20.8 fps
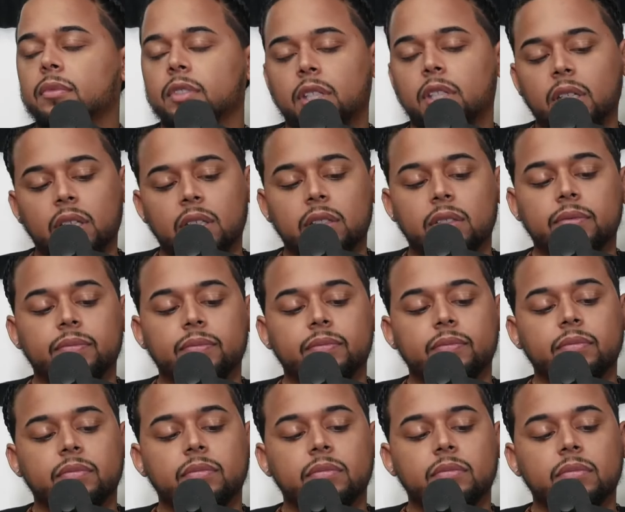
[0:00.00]
Yeah.
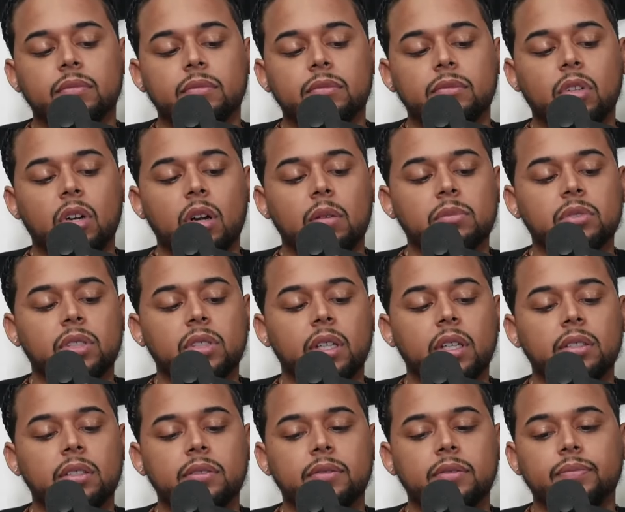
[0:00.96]
You know what I'm
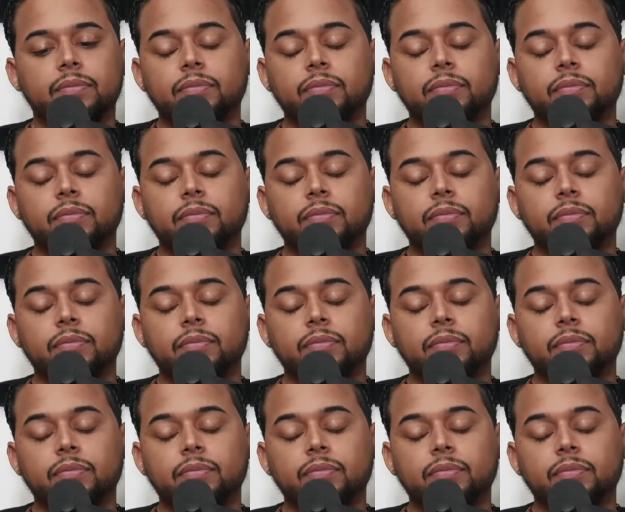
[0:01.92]
saying?